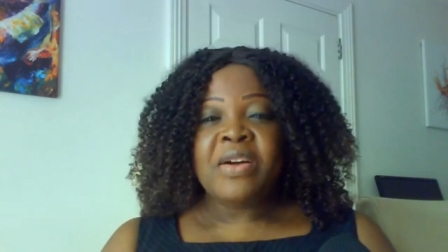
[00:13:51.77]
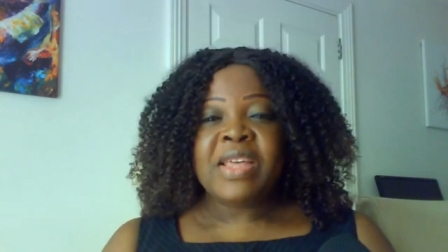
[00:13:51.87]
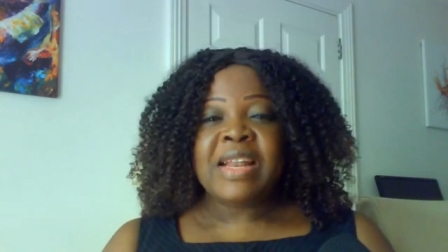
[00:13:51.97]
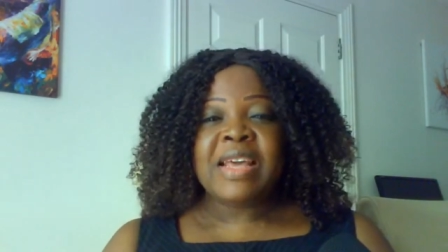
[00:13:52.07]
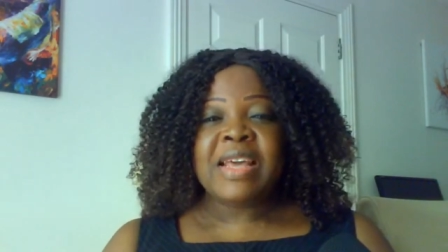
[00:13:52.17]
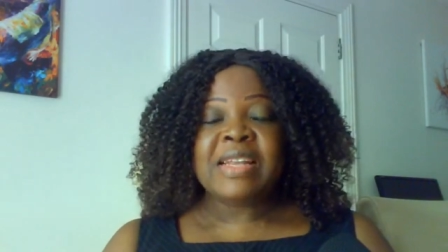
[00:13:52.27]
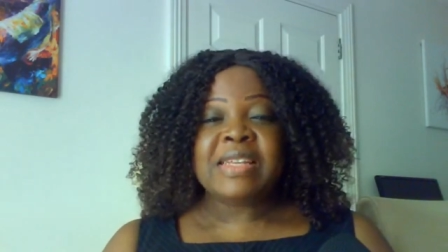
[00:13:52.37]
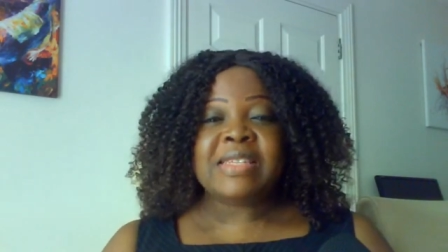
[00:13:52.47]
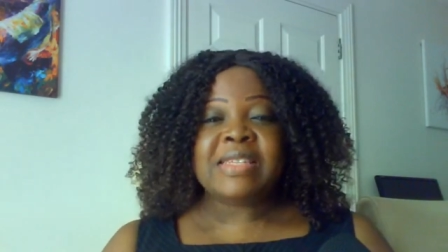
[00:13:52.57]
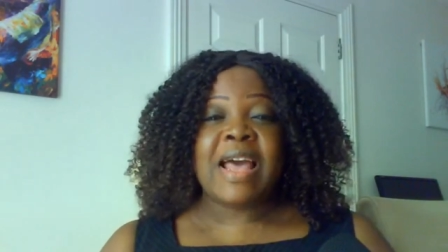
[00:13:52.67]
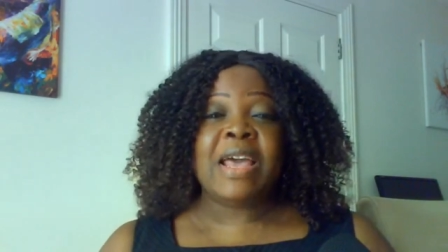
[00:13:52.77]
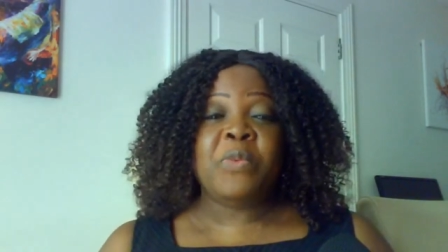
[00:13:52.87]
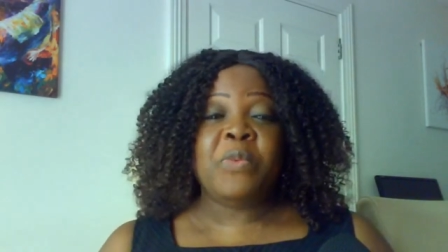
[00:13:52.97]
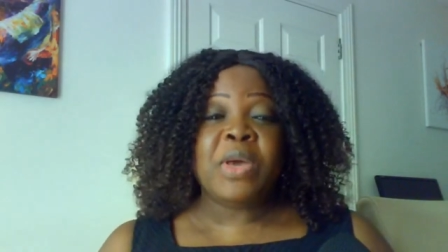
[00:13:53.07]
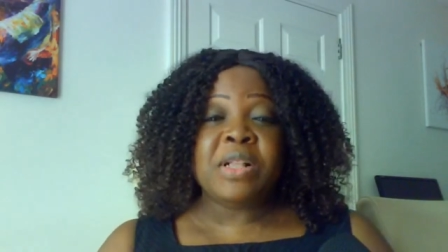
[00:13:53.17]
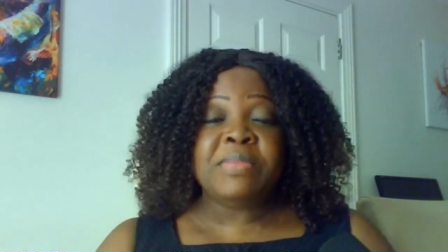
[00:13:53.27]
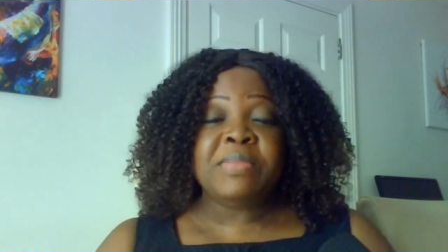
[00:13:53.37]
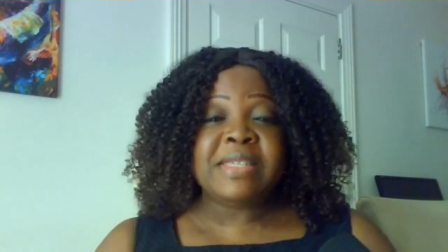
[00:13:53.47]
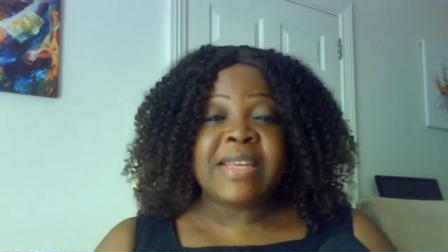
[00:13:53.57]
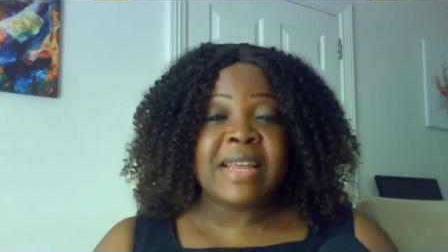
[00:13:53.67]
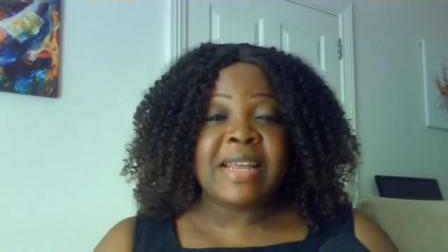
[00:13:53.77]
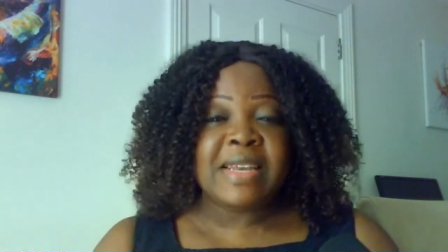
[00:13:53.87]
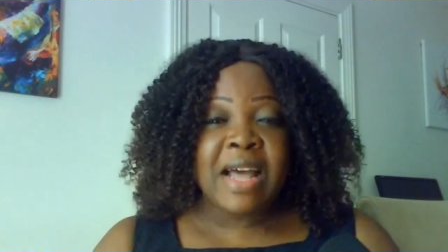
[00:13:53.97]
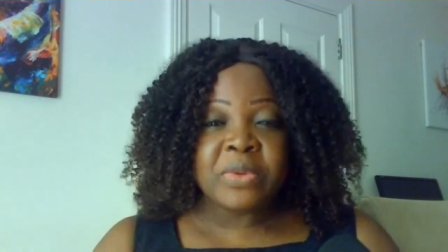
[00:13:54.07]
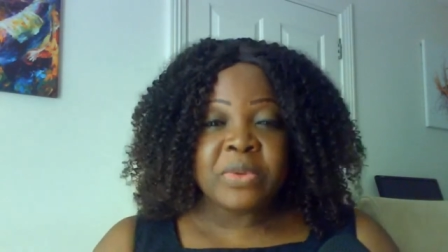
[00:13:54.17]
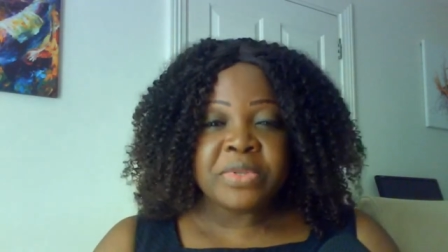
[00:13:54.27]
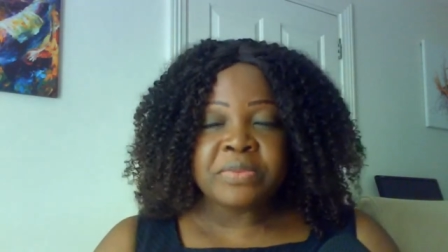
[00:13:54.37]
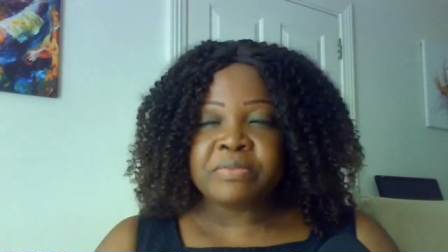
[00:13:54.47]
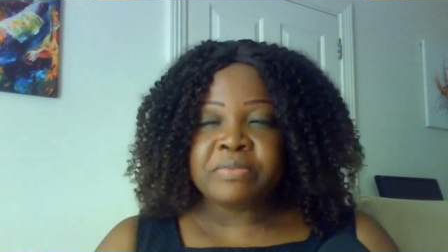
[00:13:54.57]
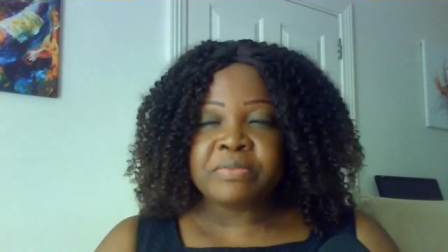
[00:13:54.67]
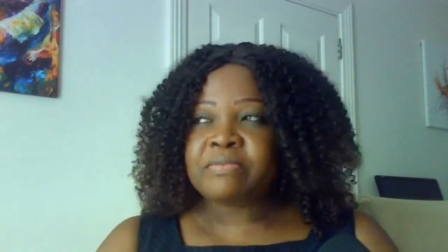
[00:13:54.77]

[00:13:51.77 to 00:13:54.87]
Okay, ladies, I will be signing out.